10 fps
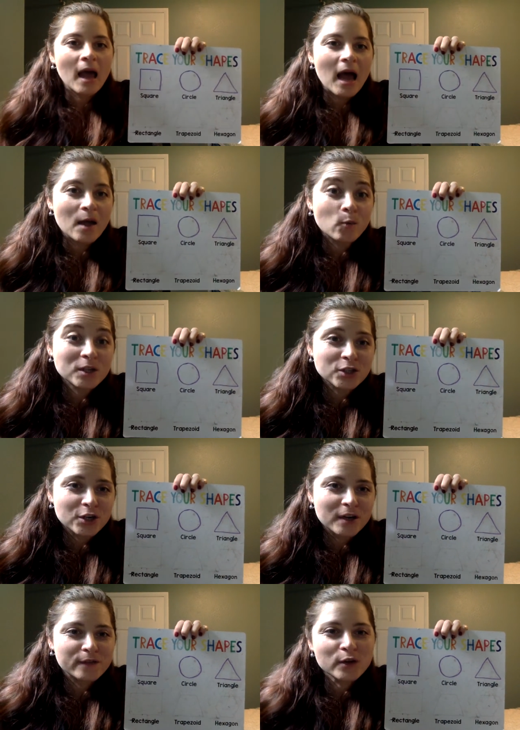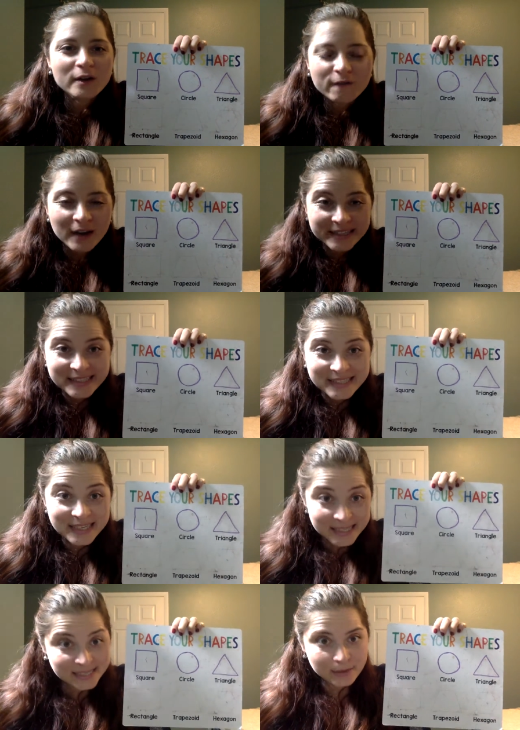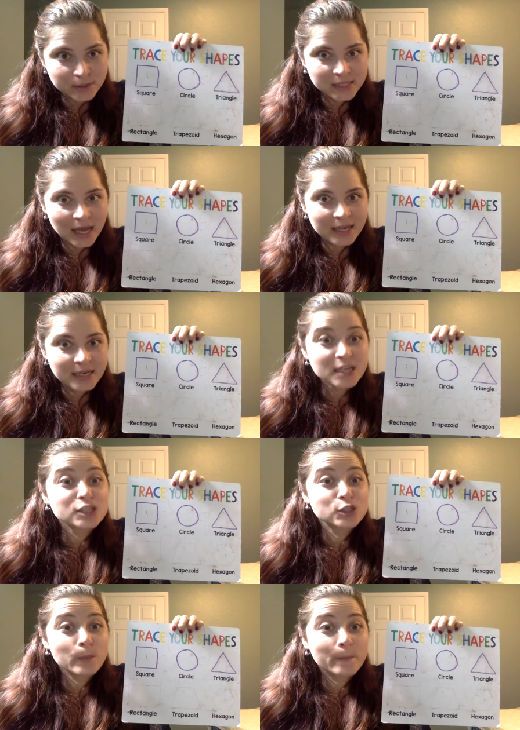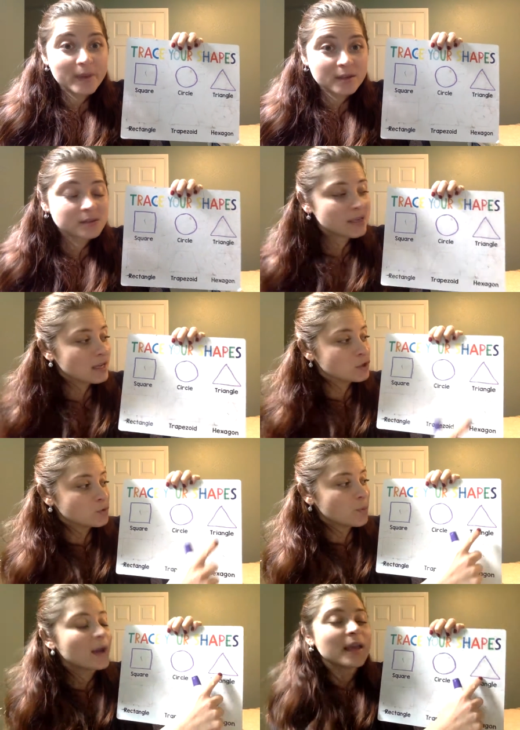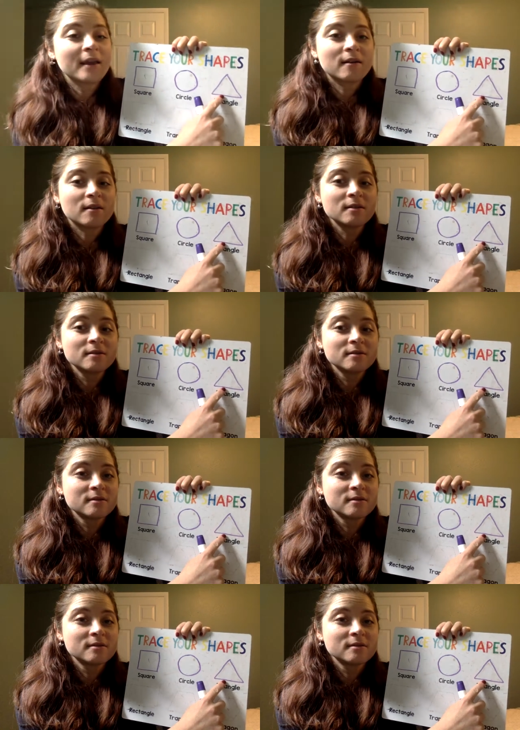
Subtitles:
I wonder if you can find sticks outside to build a triangle